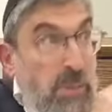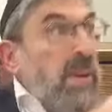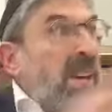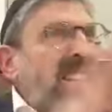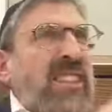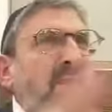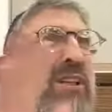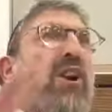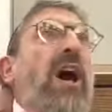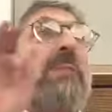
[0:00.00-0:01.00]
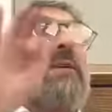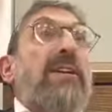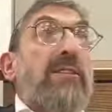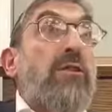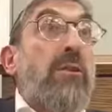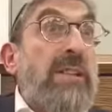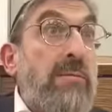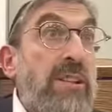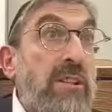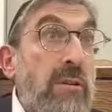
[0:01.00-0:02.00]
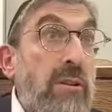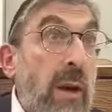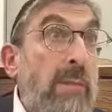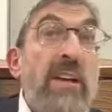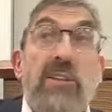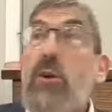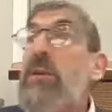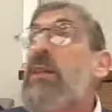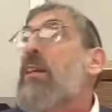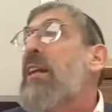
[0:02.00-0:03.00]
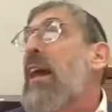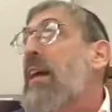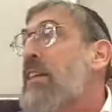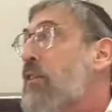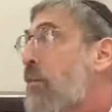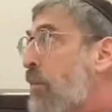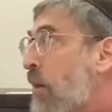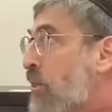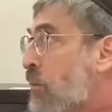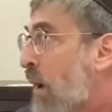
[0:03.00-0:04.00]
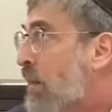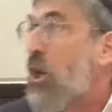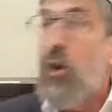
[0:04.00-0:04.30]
to me this is all the time, so to ma'isa rishon is all the time. So all we did tonight, guys, so far is what?